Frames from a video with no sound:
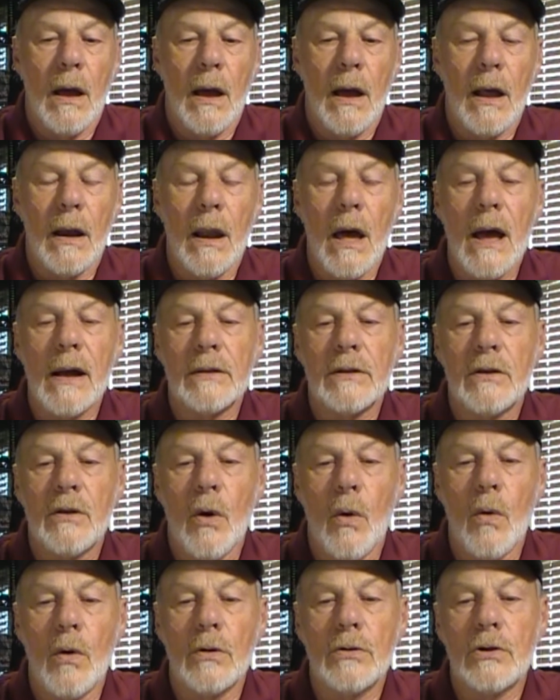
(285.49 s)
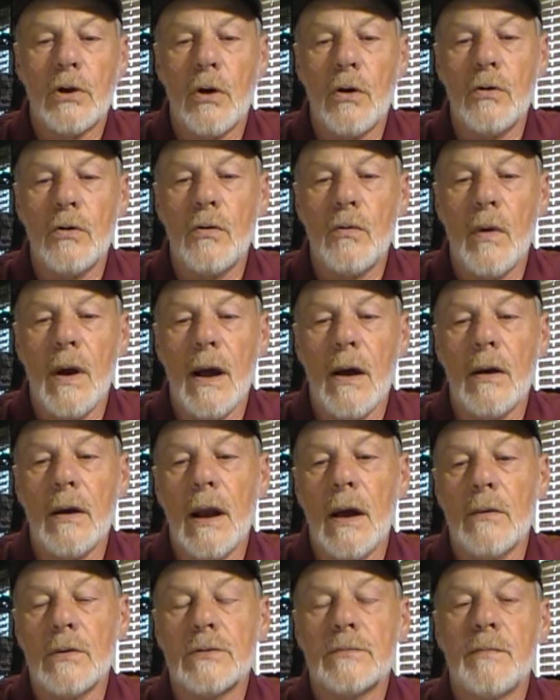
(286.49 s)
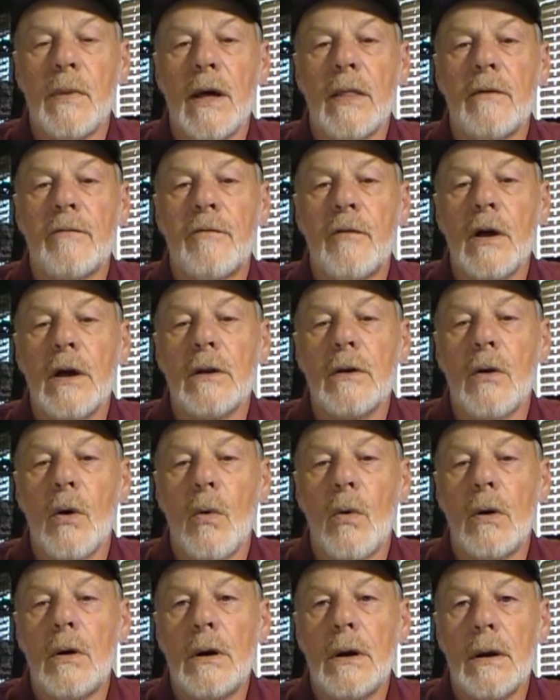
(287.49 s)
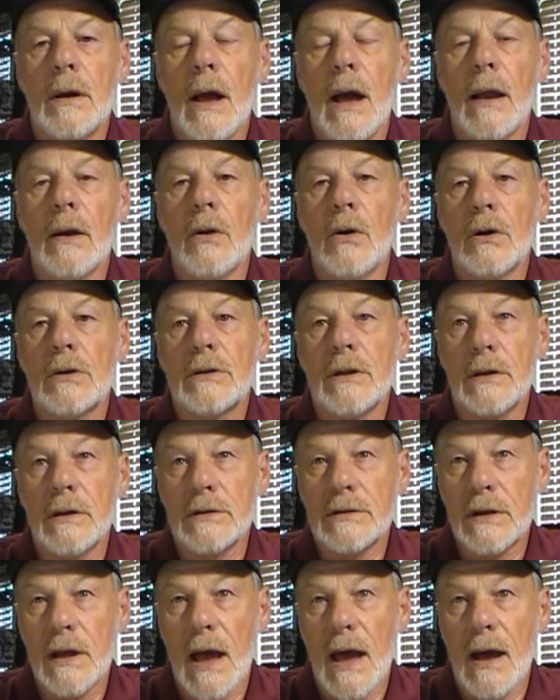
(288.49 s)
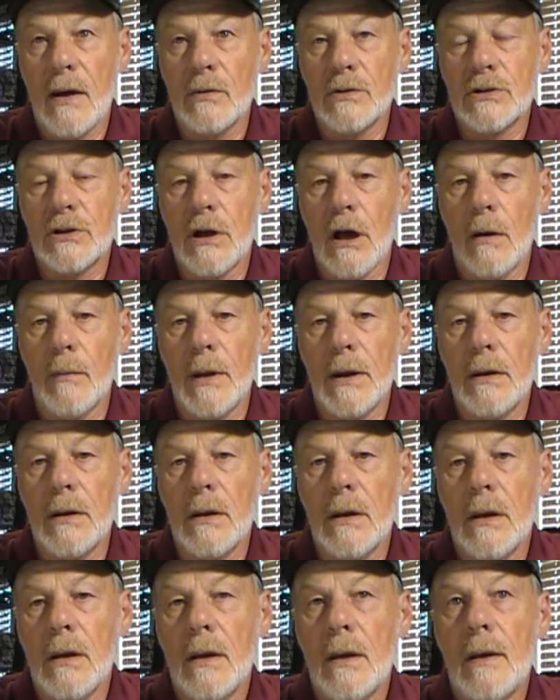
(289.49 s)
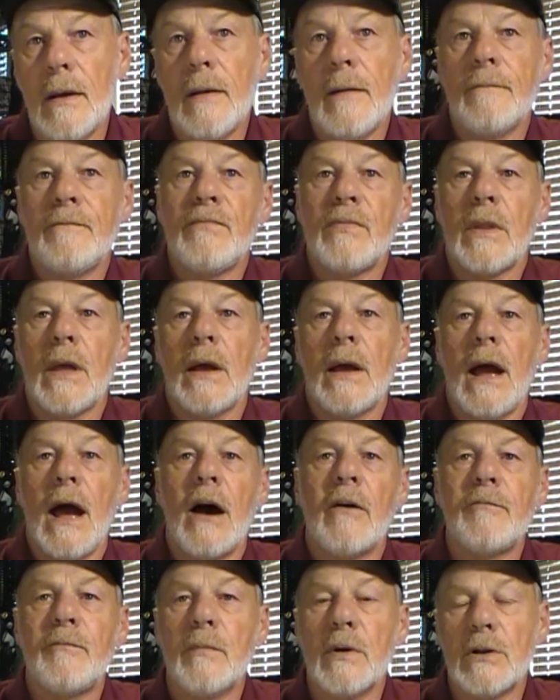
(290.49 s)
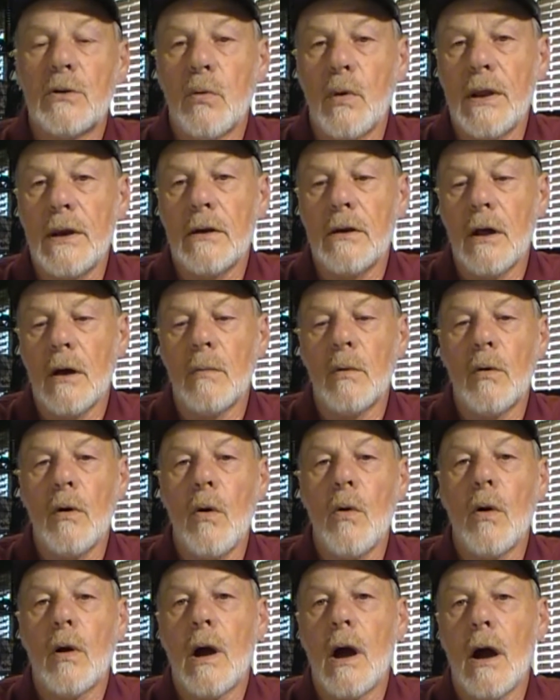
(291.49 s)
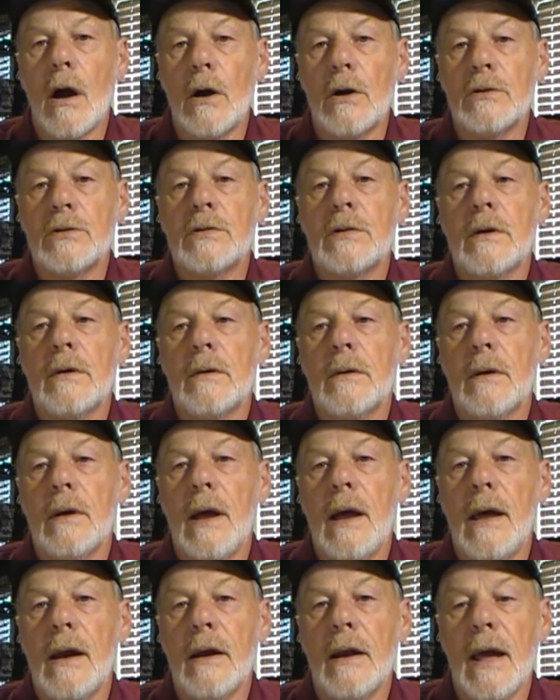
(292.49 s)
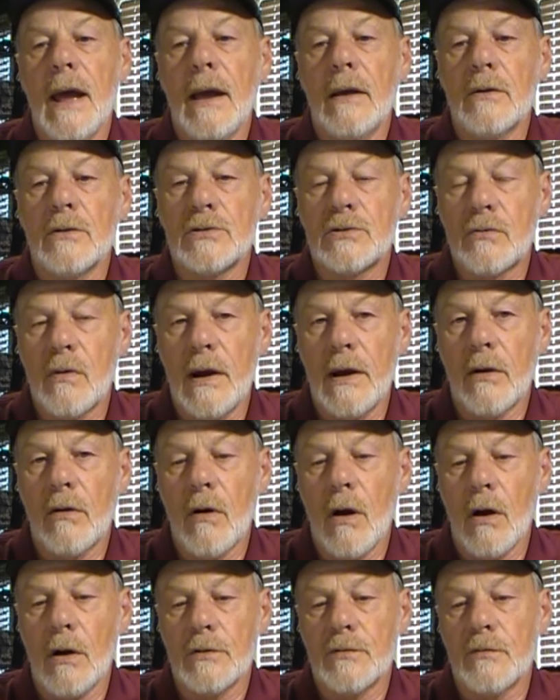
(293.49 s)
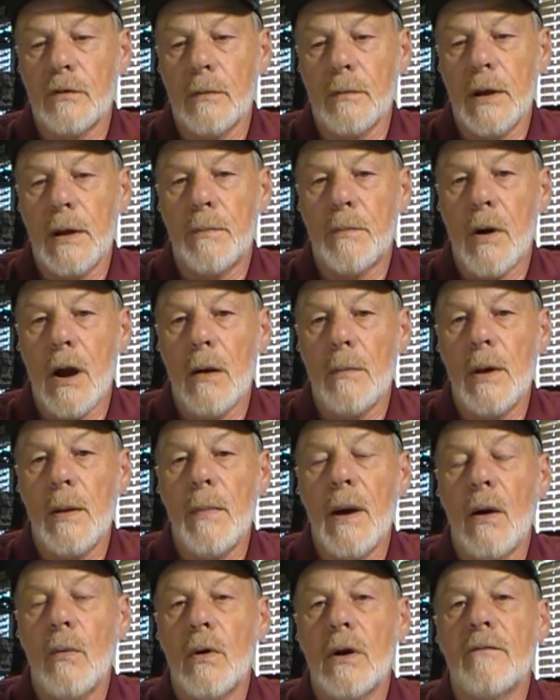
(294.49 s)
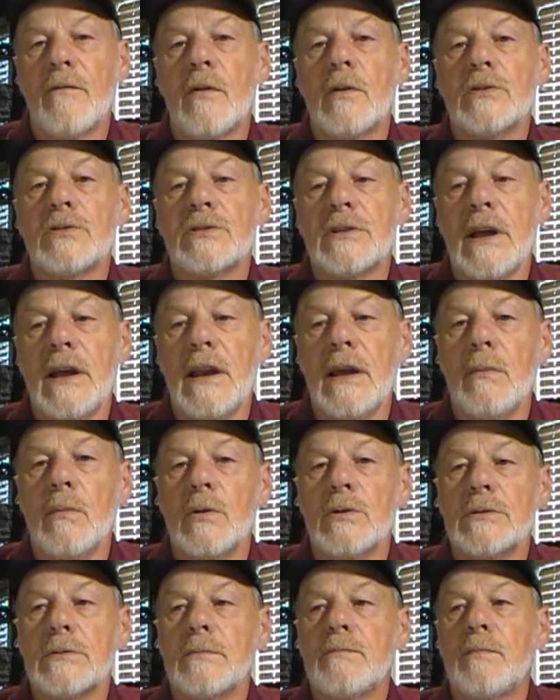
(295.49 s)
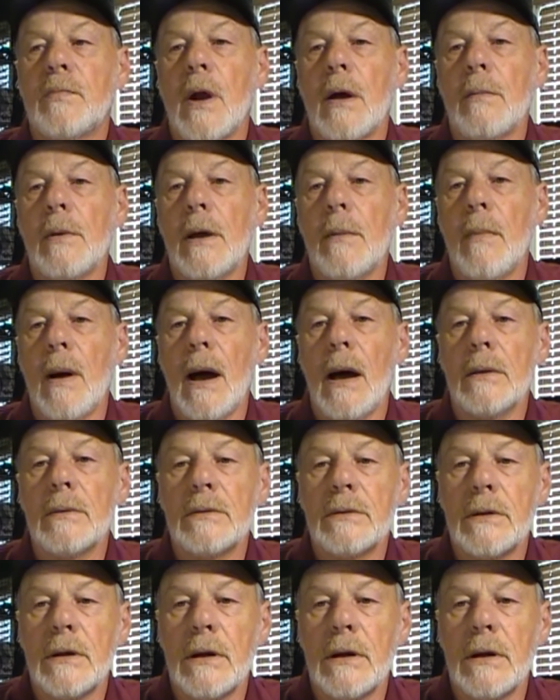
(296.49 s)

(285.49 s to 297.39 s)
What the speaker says: I locked the door, turned around, and I was by the front door. I looked, and this guy was coming out from between a double row of cars at an angle straight across from me. Probably about, when I first seen him, was probably about